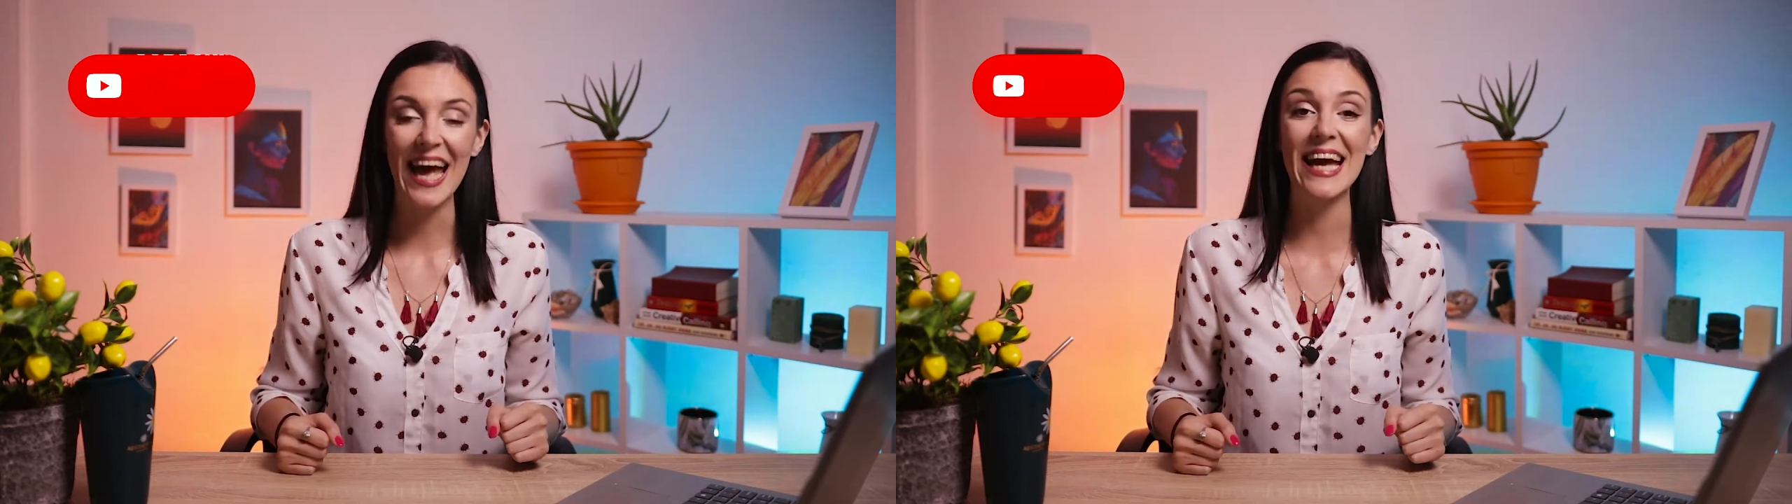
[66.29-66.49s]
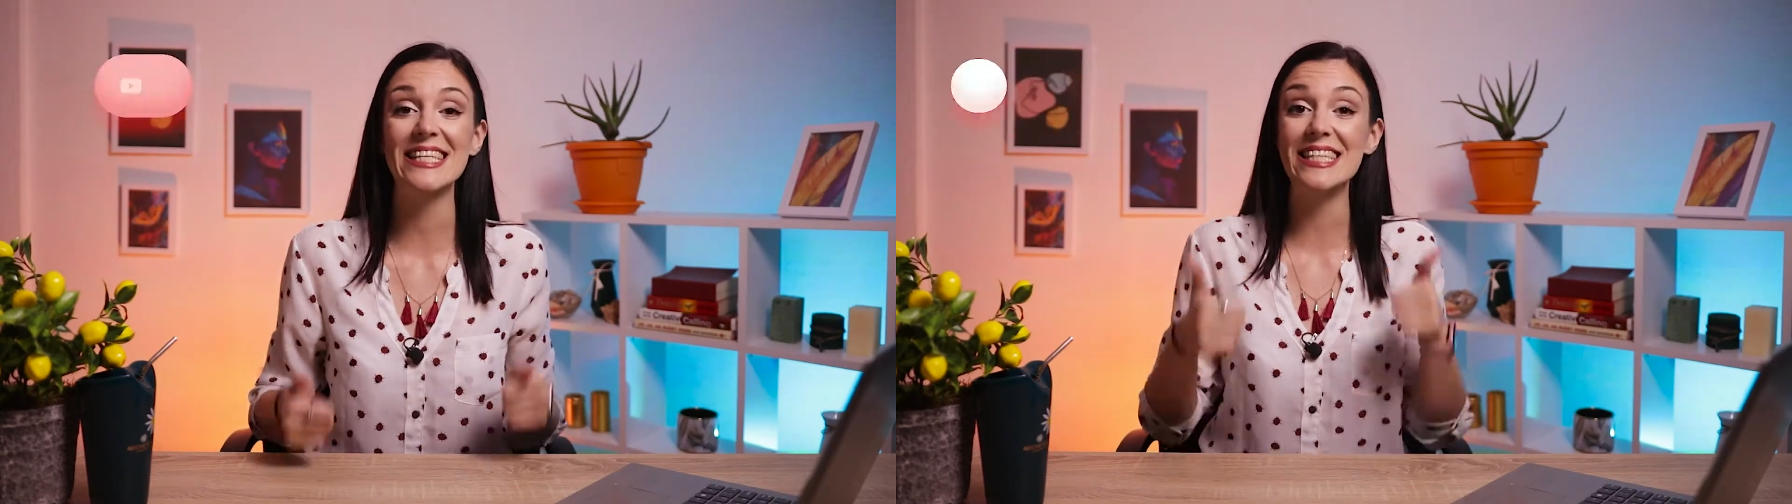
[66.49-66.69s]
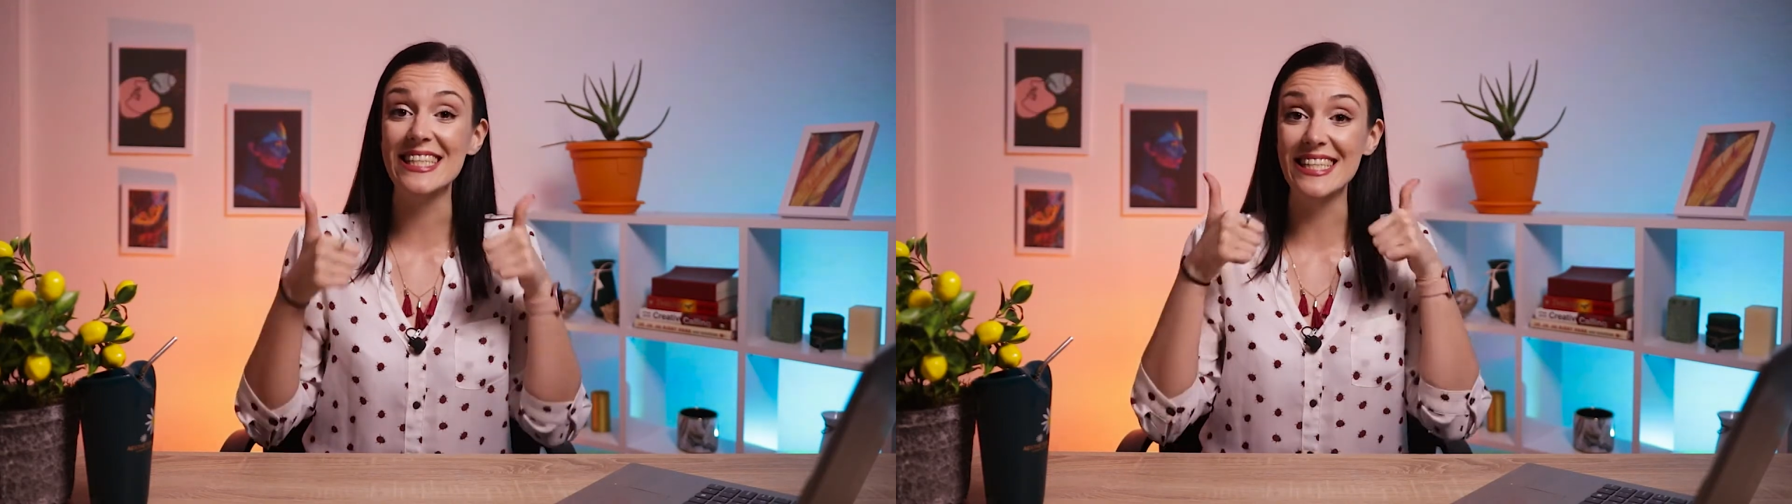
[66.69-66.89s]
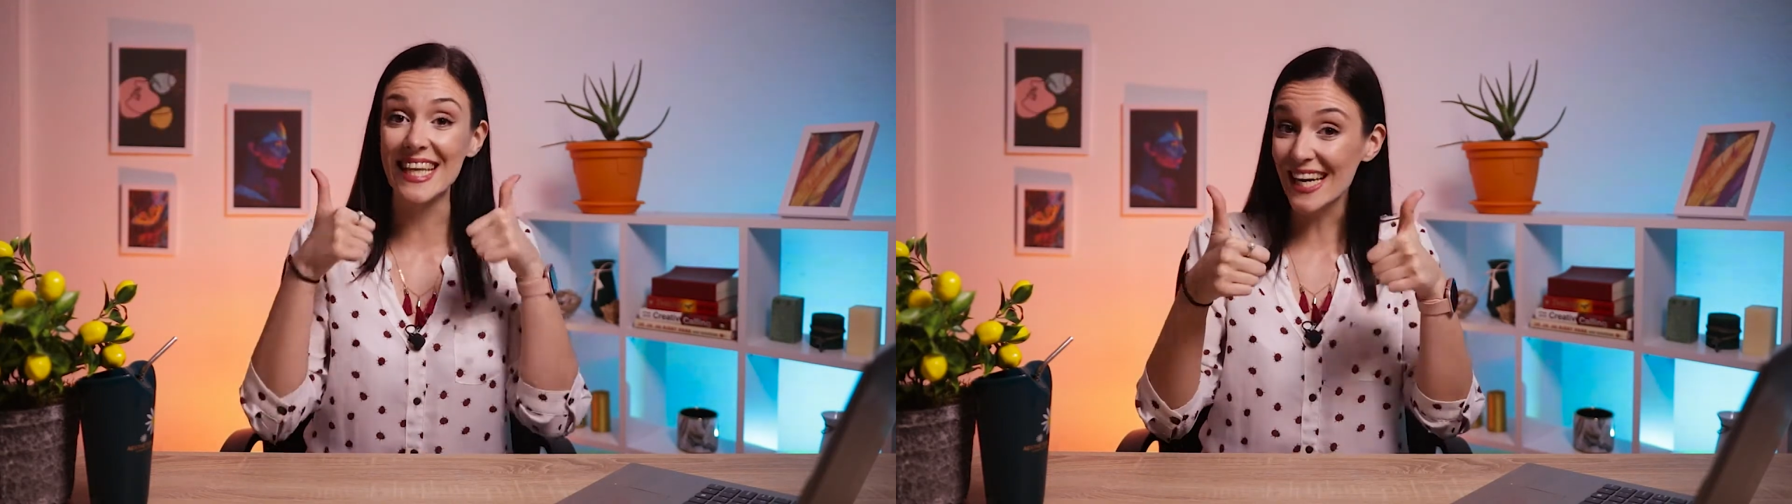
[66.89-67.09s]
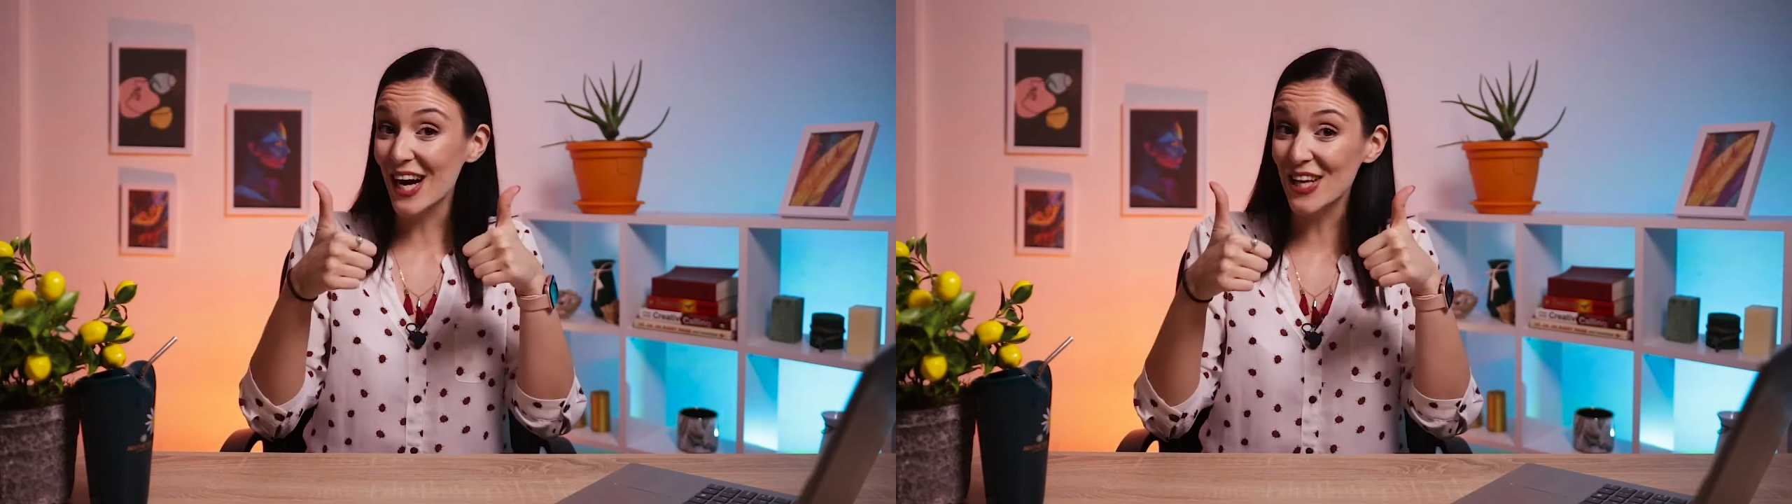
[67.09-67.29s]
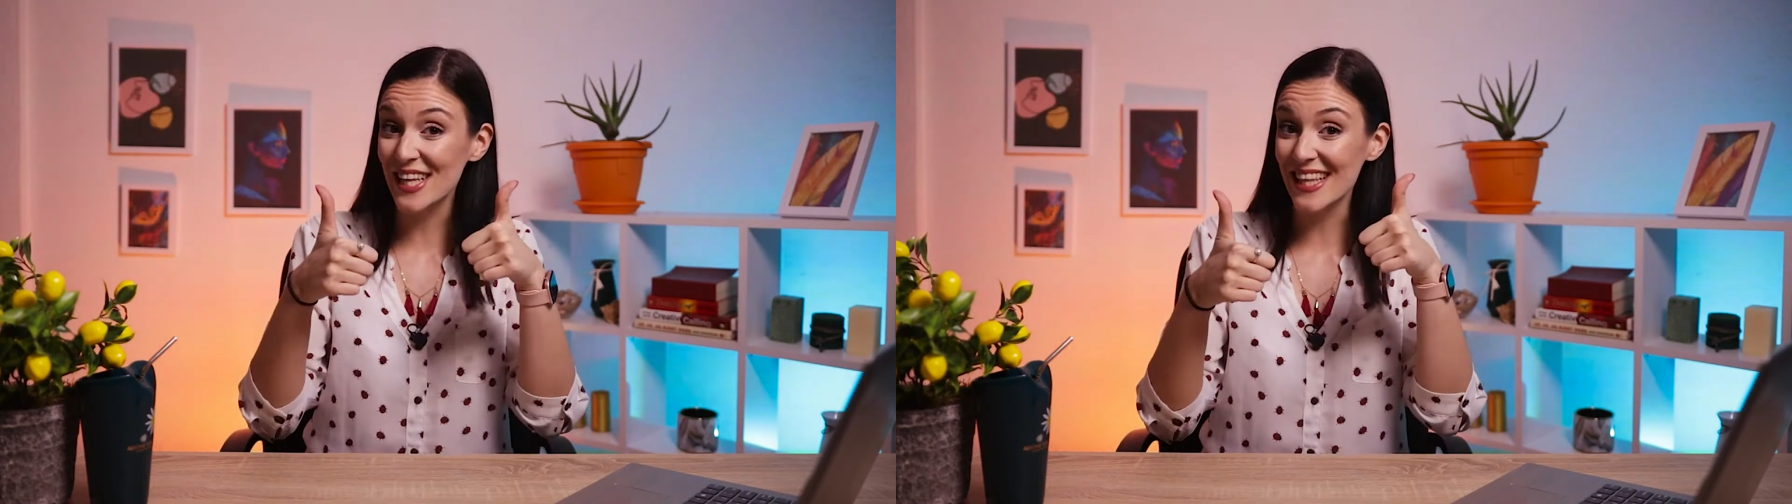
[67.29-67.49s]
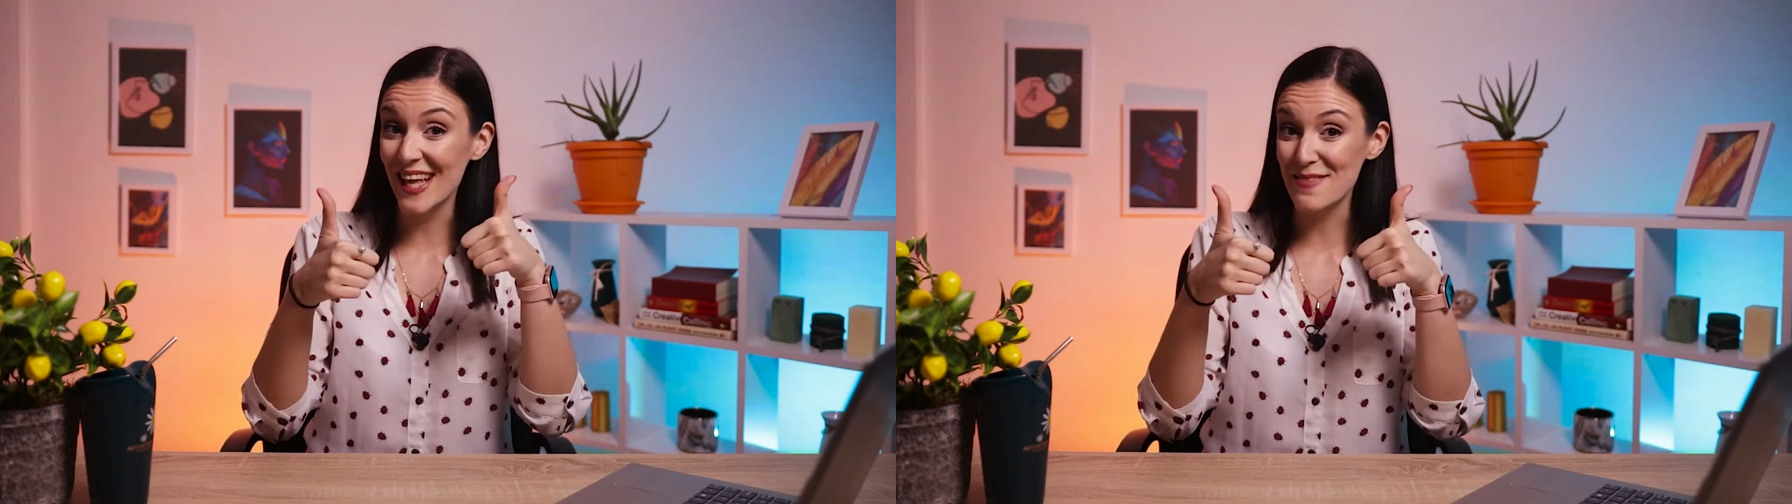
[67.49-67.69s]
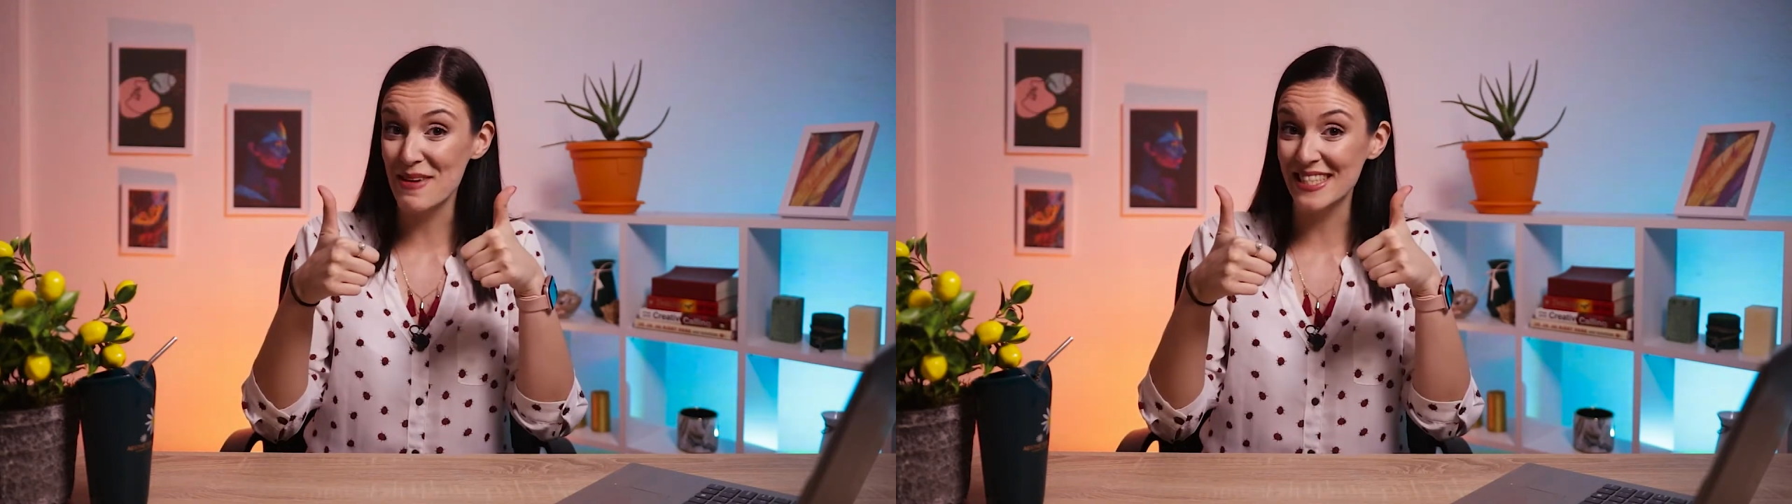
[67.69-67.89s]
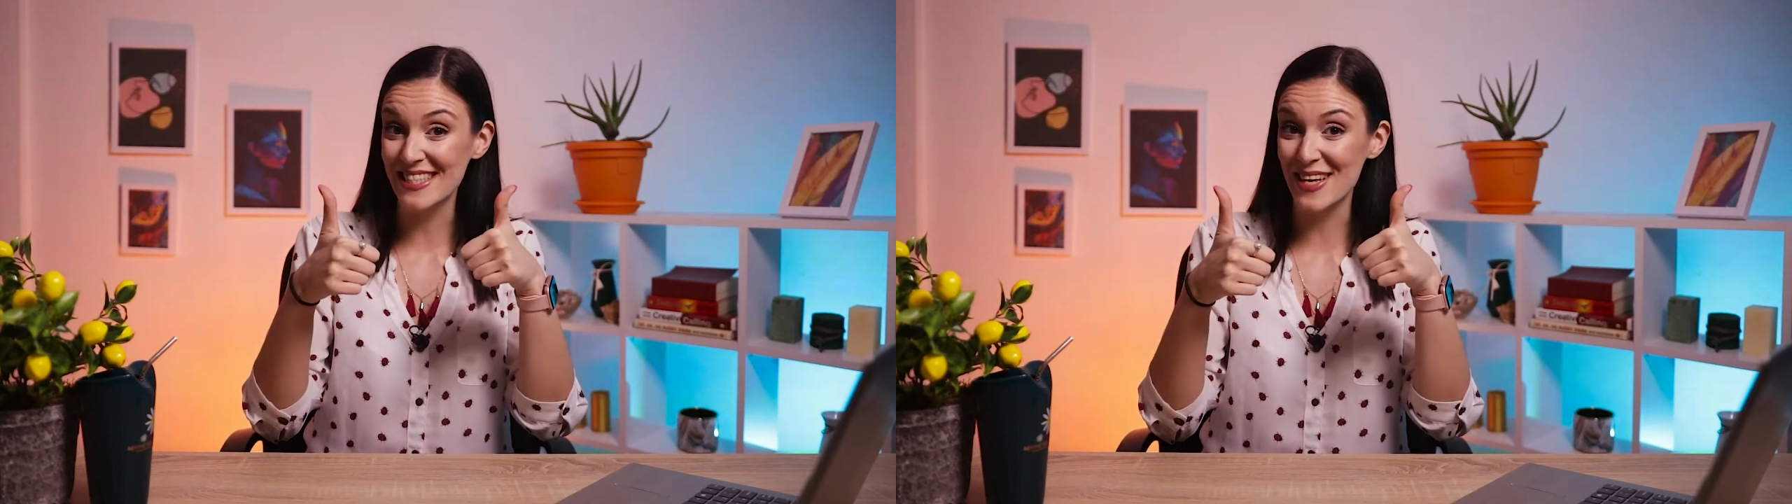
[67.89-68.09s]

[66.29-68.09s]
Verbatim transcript: and click on that like button